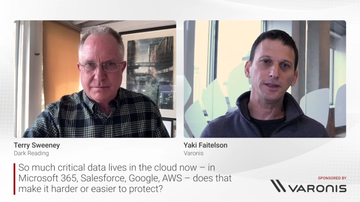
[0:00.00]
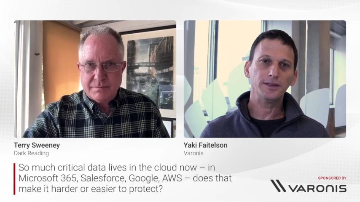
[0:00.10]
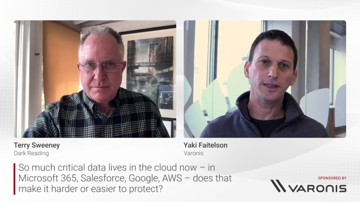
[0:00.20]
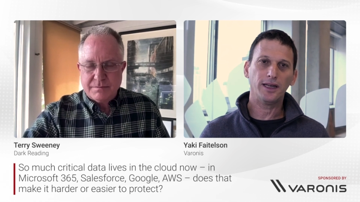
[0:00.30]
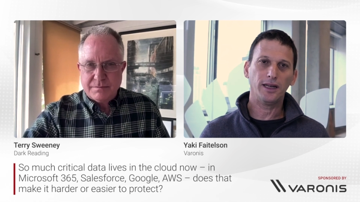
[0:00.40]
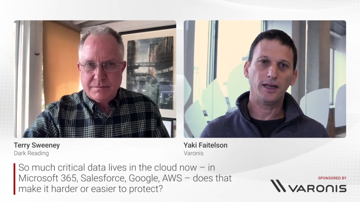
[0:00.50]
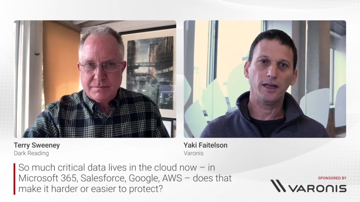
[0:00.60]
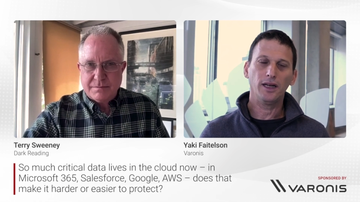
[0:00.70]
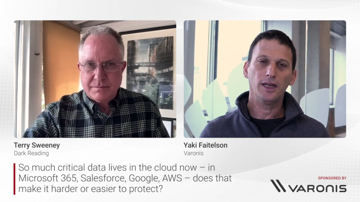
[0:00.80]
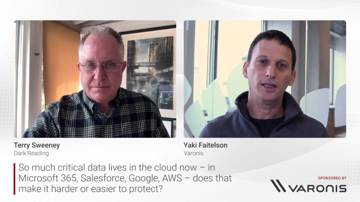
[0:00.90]
Speaker 1: is a
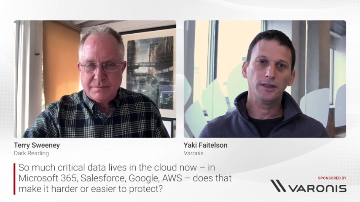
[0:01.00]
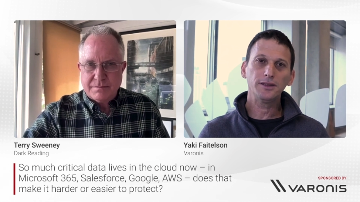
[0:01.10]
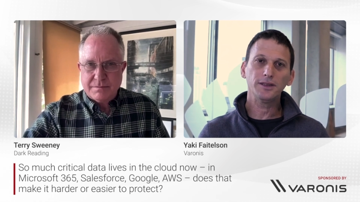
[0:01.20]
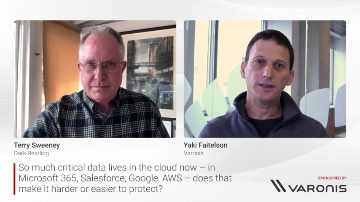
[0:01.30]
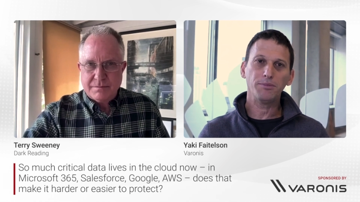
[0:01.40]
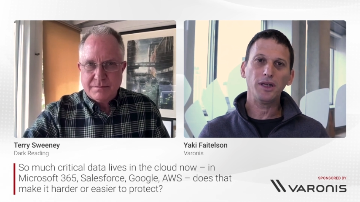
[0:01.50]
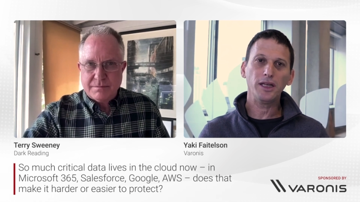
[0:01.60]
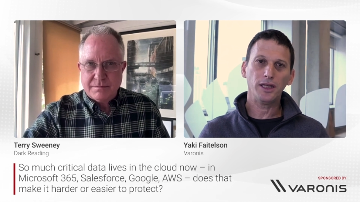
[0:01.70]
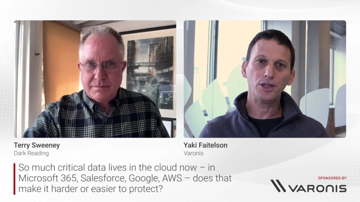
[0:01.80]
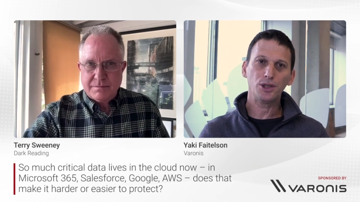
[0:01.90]
this is a big
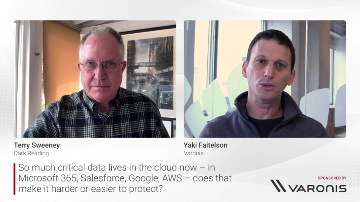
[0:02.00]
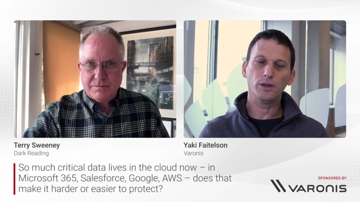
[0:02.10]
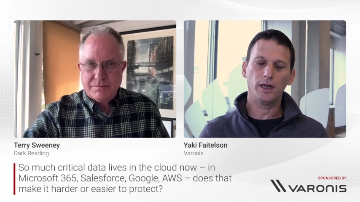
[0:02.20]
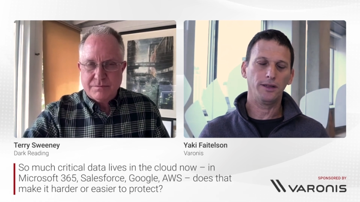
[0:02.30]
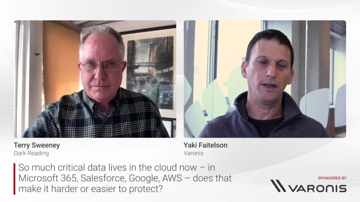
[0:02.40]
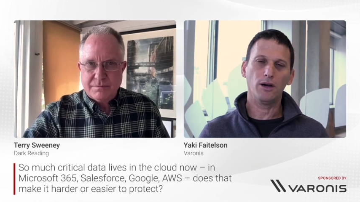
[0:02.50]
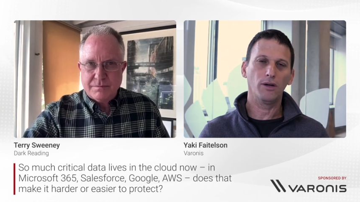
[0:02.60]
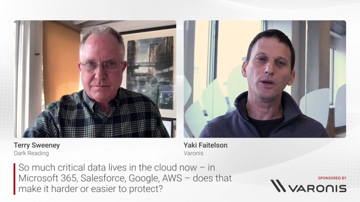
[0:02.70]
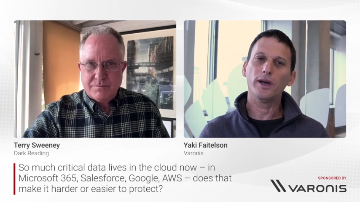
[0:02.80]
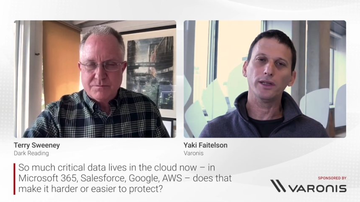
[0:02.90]
issue, and the only
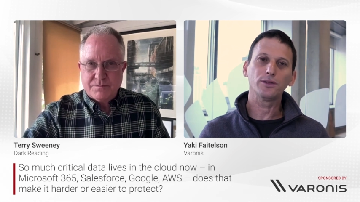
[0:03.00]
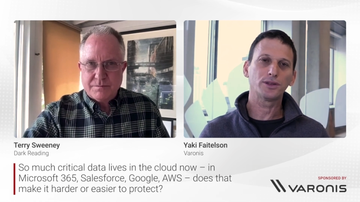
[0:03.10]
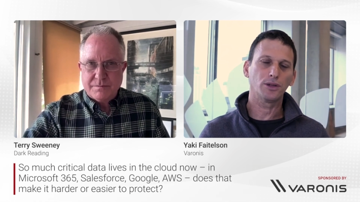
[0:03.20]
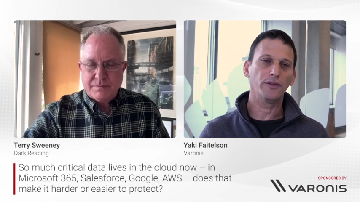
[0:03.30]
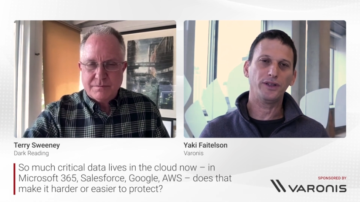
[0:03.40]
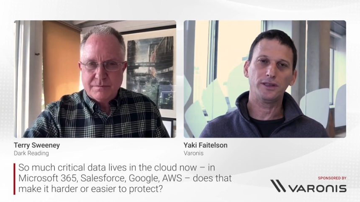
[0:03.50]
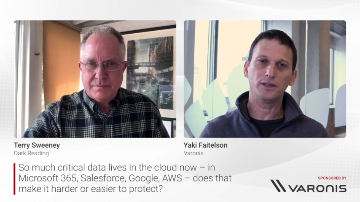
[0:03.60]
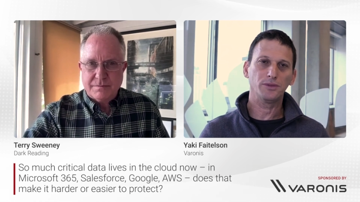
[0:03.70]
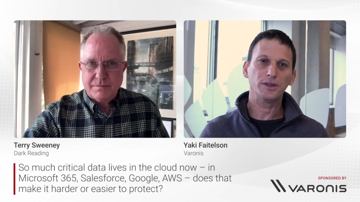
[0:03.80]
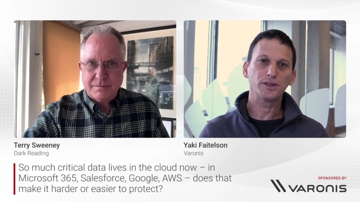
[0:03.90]
way to solve it is
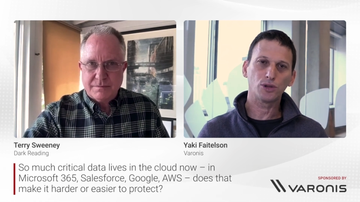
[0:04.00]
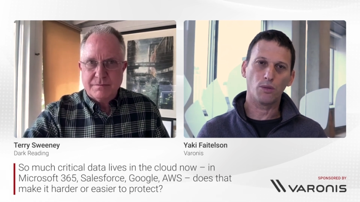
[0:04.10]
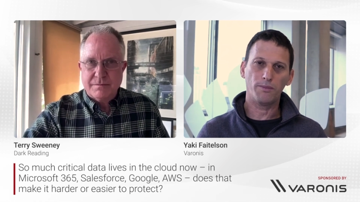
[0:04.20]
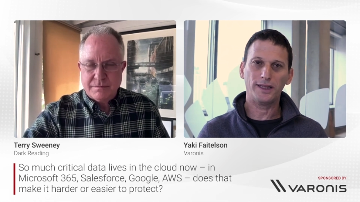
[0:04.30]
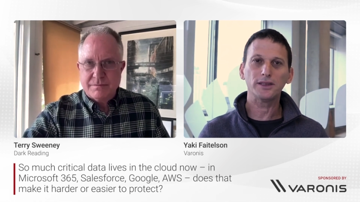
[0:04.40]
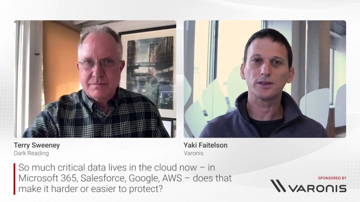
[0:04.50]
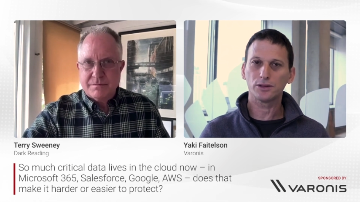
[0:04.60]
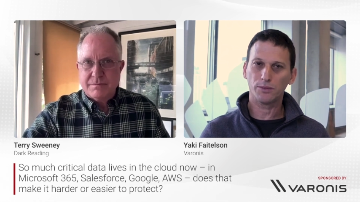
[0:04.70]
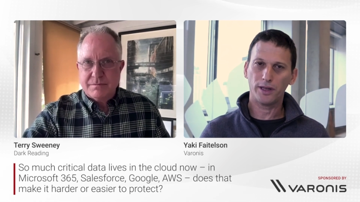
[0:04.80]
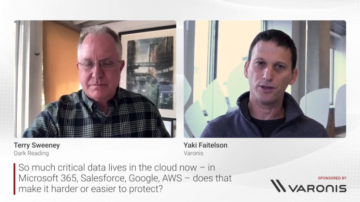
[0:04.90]
with tremendous
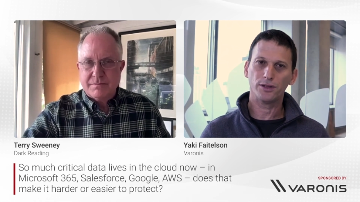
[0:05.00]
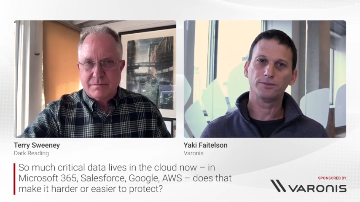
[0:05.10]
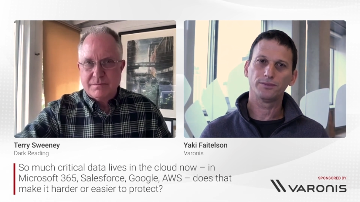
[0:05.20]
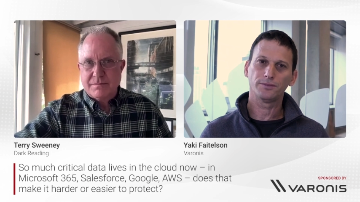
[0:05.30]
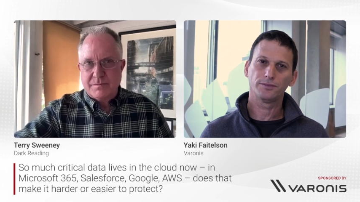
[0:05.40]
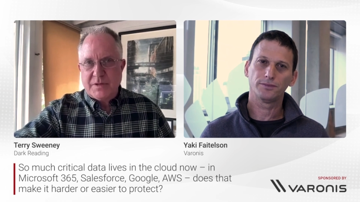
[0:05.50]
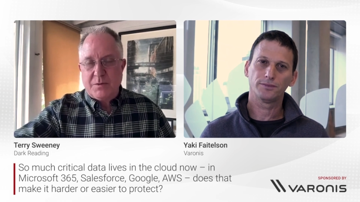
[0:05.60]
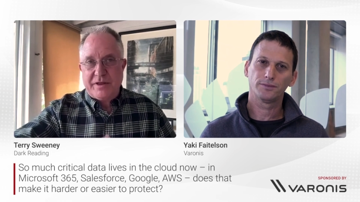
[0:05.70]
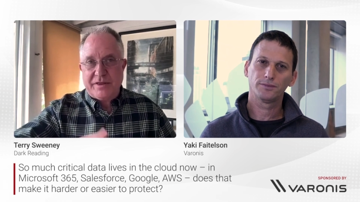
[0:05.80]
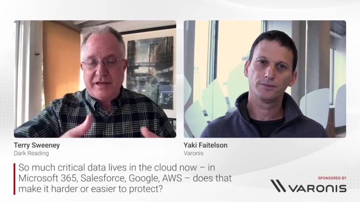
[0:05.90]
automation.
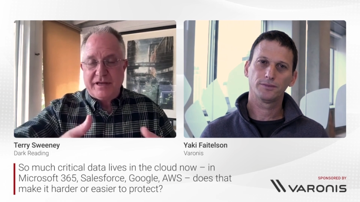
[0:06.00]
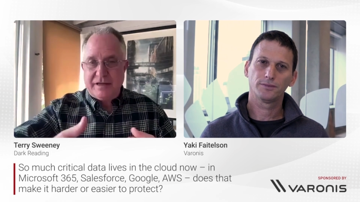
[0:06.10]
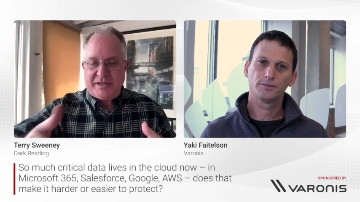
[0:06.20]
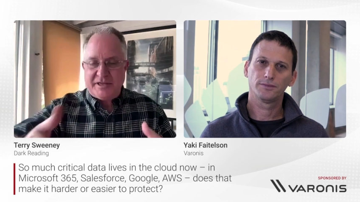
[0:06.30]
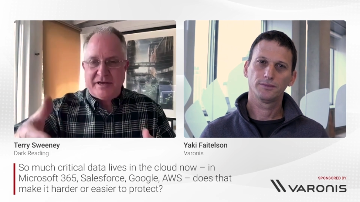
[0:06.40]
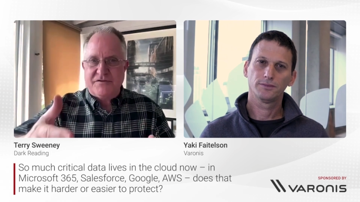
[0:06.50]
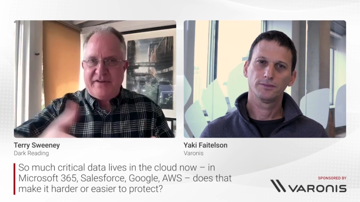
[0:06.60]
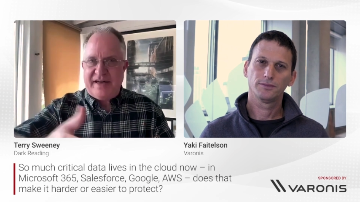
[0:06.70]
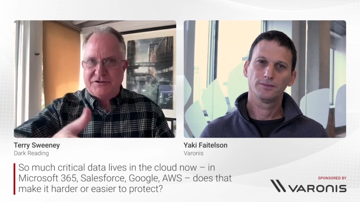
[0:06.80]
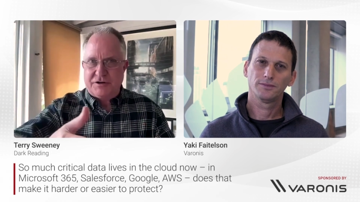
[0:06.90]
Speaker 2: Well, the, I mean, the other
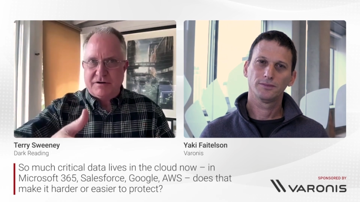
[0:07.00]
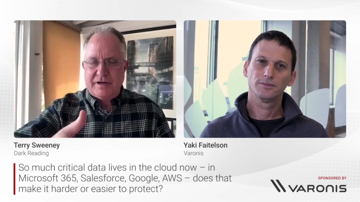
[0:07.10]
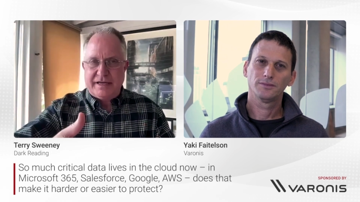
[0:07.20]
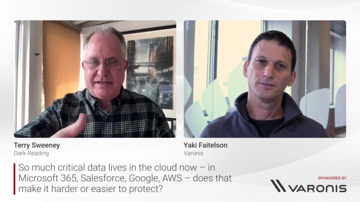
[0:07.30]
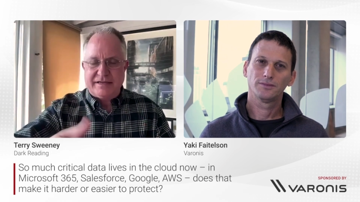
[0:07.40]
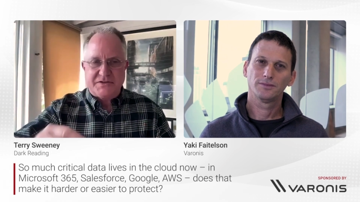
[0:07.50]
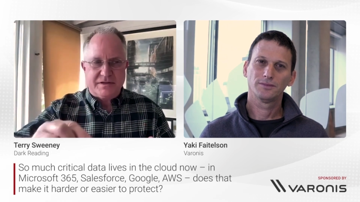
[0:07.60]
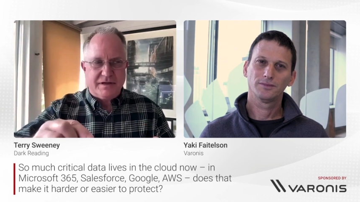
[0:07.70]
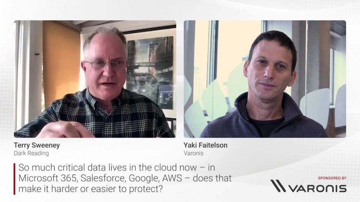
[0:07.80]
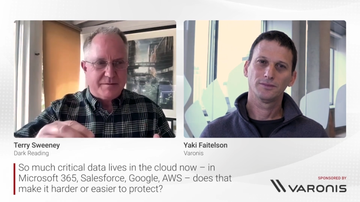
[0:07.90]
factor is
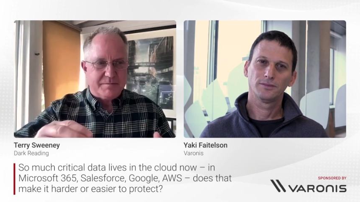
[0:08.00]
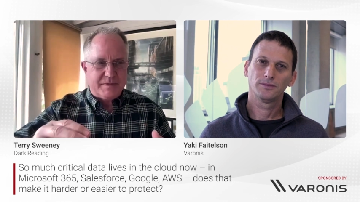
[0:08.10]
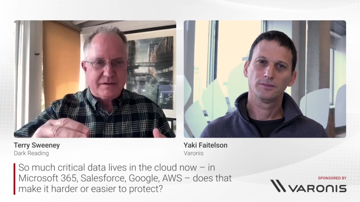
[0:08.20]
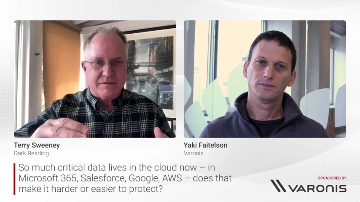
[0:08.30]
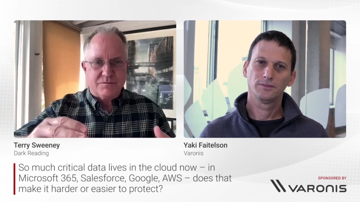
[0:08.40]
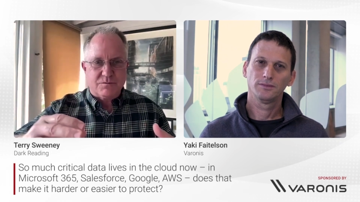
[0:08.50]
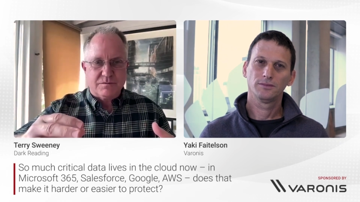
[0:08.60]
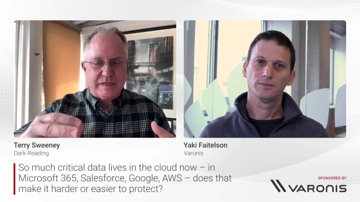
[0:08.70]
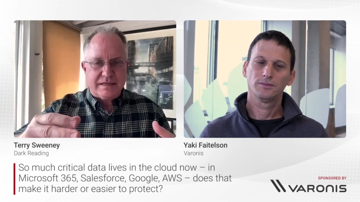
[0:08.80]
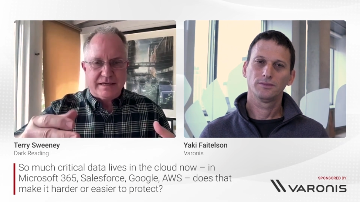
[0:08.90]
um,
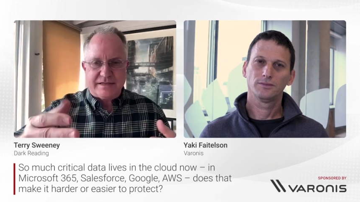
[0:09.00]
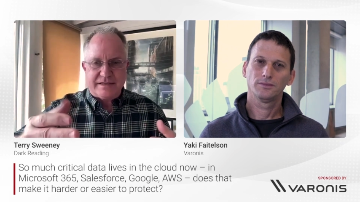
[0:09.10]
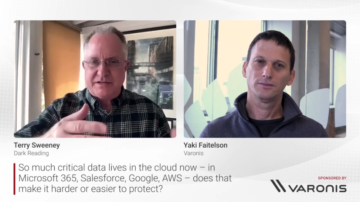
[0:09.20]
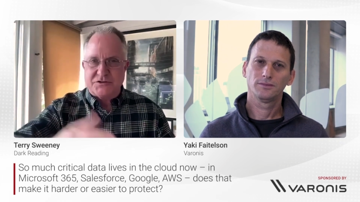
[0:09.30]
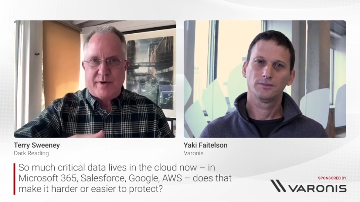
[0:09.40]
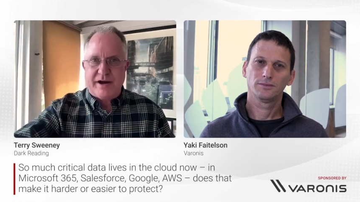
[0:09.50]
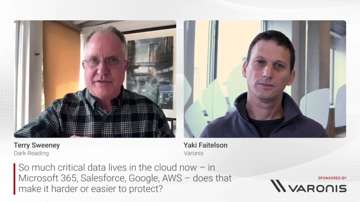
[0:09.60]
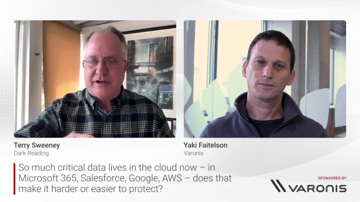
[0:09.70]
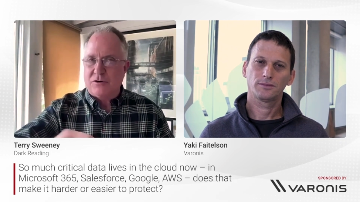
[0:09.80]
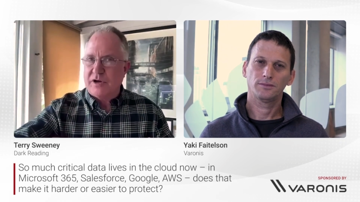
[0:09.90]
it's it's rare
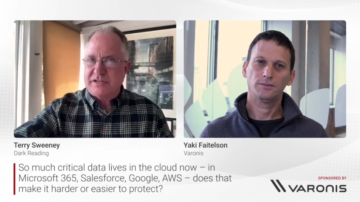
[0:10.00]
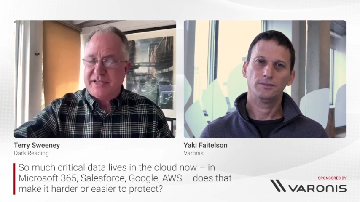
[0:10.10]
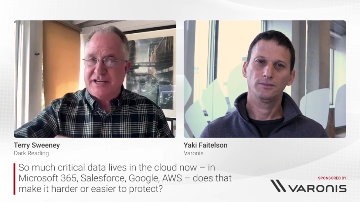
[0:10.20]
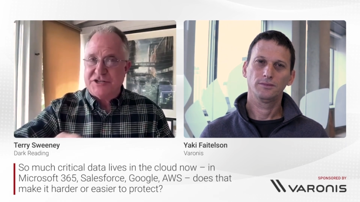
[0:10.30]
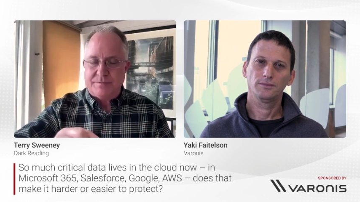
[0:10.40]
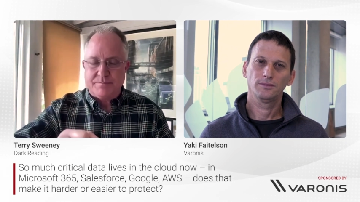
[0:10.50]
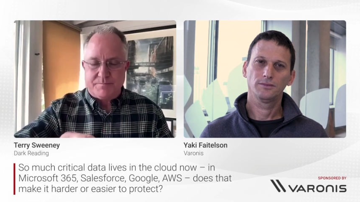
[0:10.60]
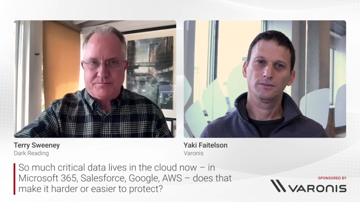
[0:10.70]
that an organization